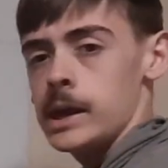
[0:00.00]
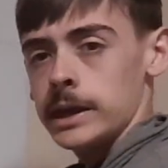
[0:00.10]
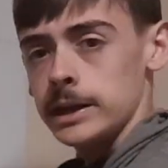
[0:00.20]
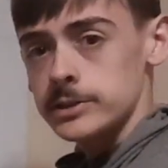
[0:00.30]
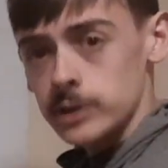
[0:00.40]

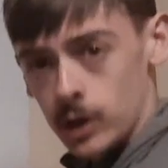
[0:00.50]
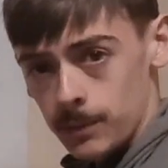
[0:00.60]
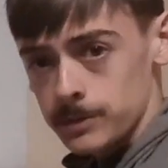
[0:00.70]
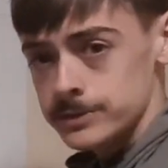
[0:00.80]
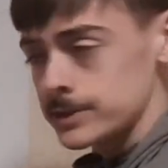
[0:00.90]
and it's
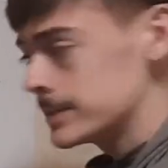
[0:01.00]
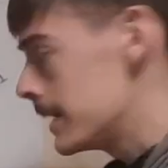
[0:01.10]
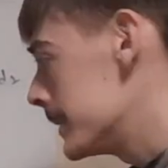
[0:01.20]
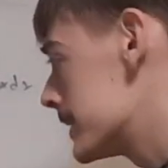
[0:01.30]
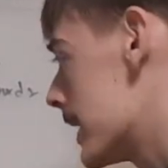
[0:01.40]
almost the
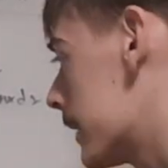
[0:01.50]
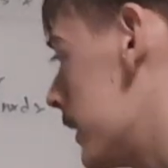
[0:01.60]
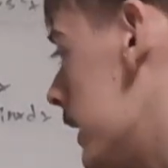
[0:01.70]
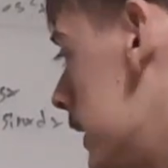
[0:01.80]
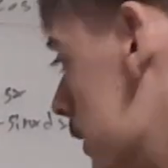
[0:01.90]
same exact
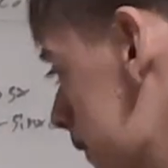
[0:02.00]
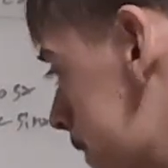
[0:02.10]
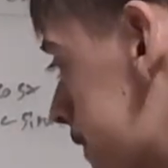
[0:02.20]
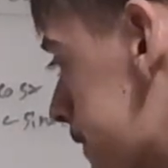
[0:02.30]
thing here.